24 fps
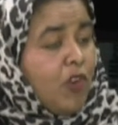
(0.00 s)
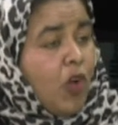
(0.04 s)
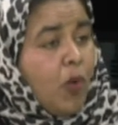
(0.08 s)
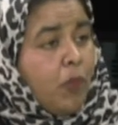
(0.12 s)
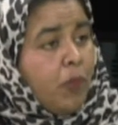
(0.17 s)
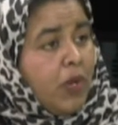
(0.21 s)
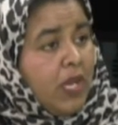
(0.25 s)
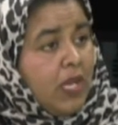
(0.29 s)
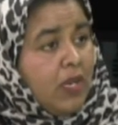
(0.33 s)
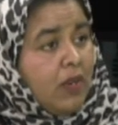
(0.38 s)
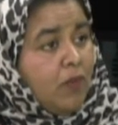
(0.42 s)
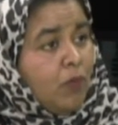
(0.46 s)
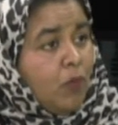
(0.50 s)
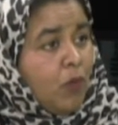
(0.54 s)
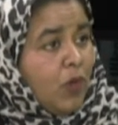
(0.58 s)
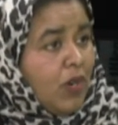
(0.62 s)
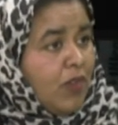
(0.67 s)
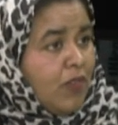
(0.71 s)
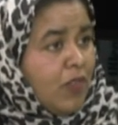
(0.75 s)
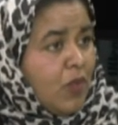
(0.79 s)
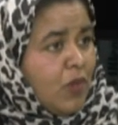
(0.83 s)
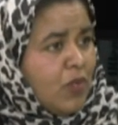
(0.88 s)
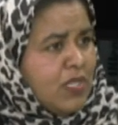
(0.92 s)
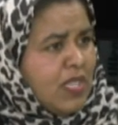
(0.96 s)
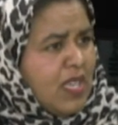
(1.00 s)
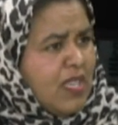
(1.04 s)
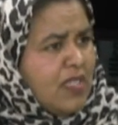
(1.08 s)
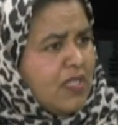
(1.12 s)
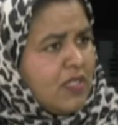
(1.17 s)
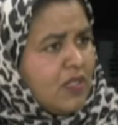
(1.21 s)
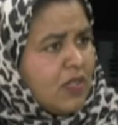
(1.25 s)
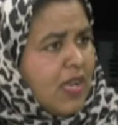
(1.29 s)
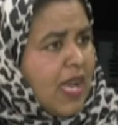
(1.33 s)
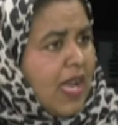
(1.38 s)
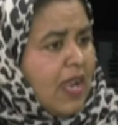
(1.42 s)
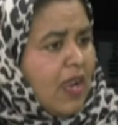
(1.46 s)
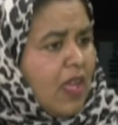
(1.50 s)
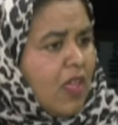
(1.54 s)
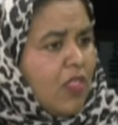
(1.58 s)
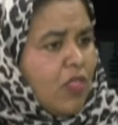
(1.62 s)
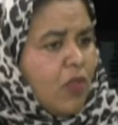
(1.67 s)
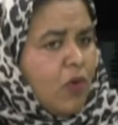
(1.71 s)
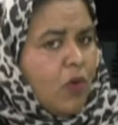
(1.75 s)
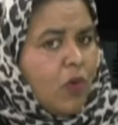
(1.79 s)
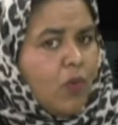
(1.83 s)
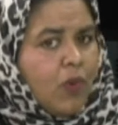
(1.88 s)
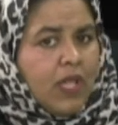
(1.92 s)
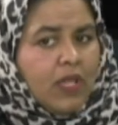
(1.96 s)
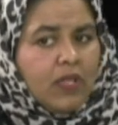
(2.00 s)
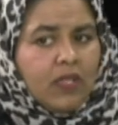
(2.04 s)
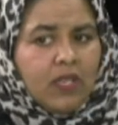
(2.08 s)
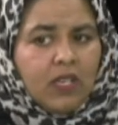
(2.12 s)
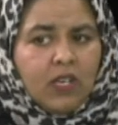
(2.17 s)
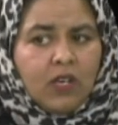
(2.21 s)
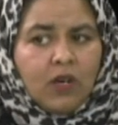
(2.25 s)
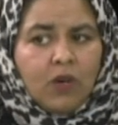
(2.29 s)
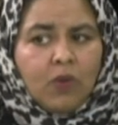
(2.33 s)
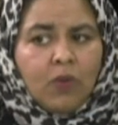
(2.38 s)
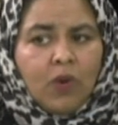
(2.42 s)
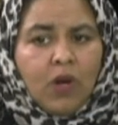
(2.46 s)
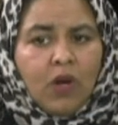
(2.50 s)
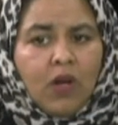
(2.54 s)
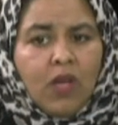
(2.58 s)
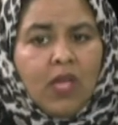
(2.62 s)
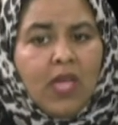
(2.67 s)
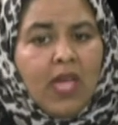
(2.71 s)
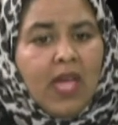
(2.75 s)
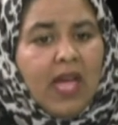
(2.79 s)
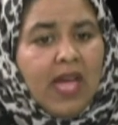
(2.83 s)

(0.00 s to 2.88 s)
not been one of those that's kind of like thought, well, you know what,